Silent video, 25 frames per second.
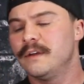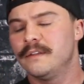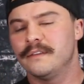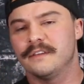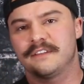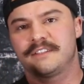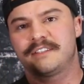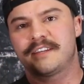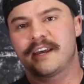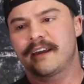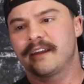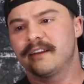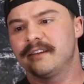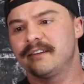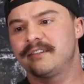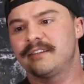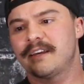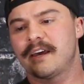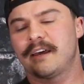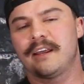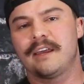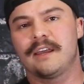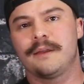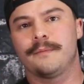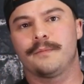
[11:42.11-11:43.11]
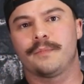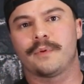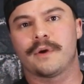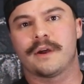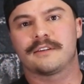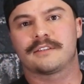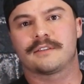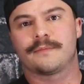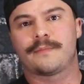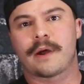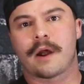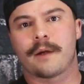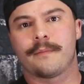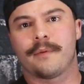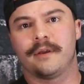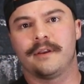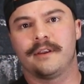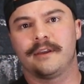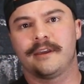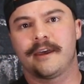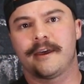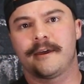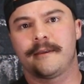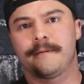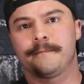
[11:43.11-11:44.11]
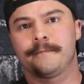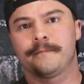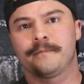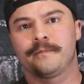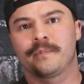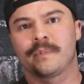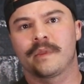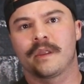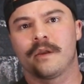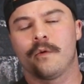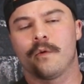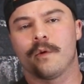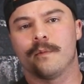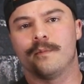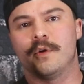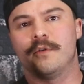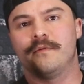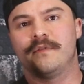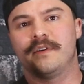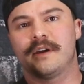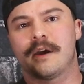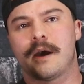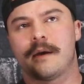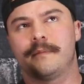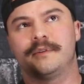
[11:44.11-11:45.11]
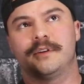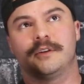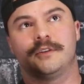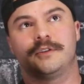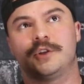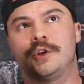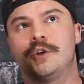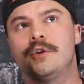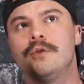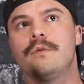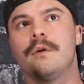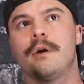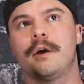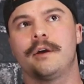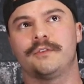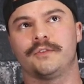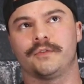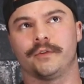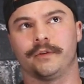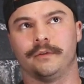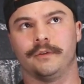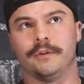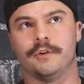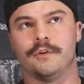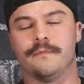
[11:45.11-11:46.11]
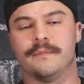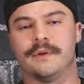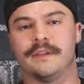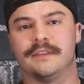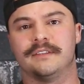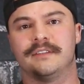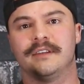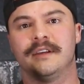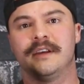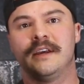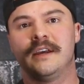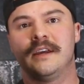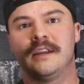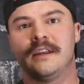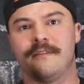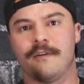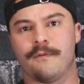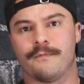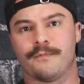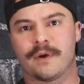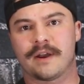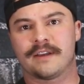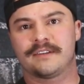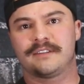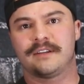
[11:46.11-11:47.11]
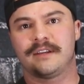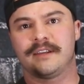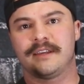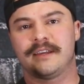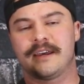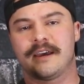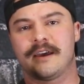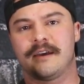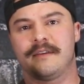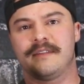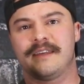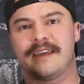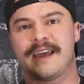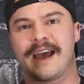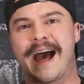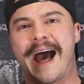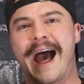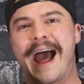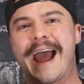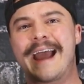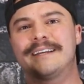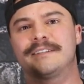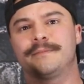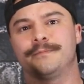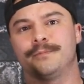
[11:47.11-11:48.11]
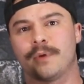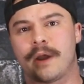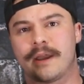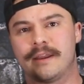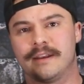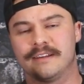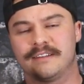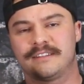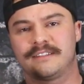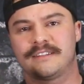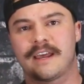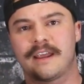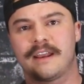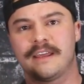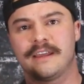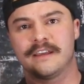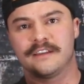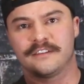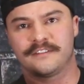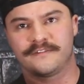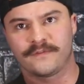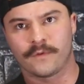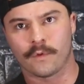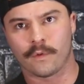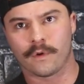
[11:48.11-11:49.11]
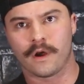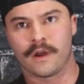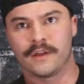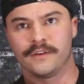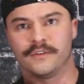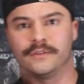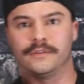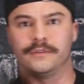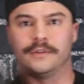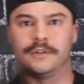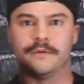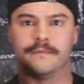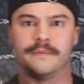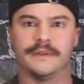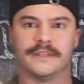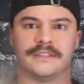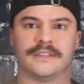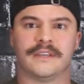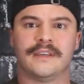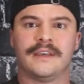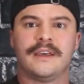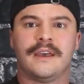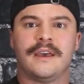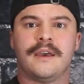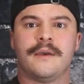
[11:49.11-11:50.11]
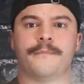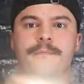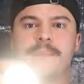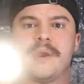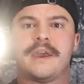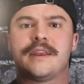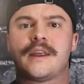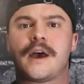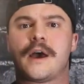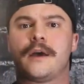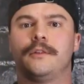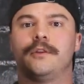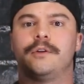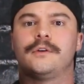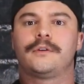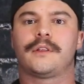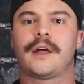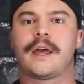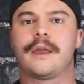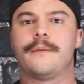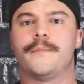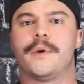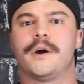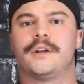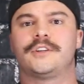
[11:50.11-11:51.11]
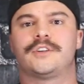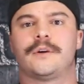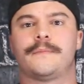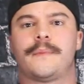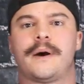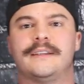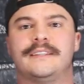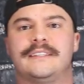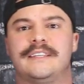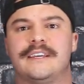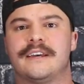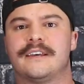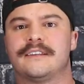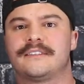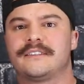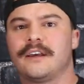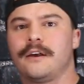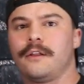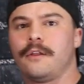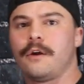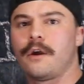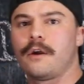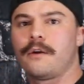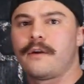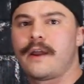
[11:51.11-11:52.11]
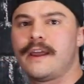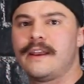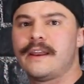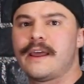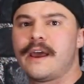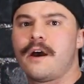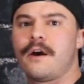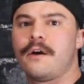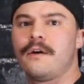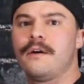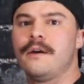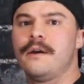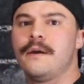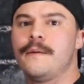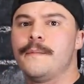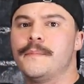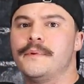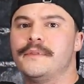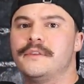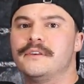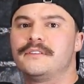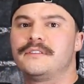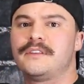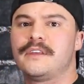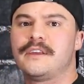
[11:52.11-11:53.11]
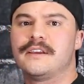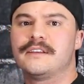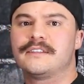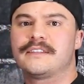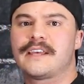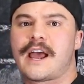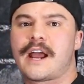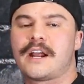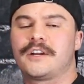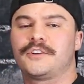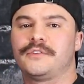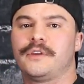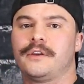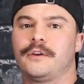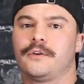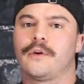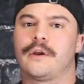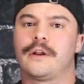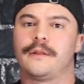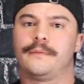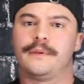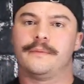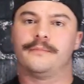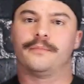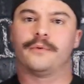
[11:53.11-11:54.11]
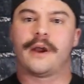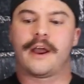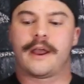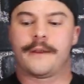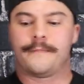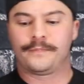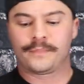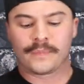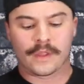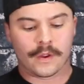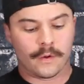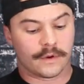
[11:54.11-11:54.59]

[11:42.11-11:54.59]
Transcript: The second setting, press the power button again. We're moving up to 200 lumens. If you press it again, the highest brightness setting is 400 lumens. May not look like much on my DSLR right now, but this thing is actually incredibly bright.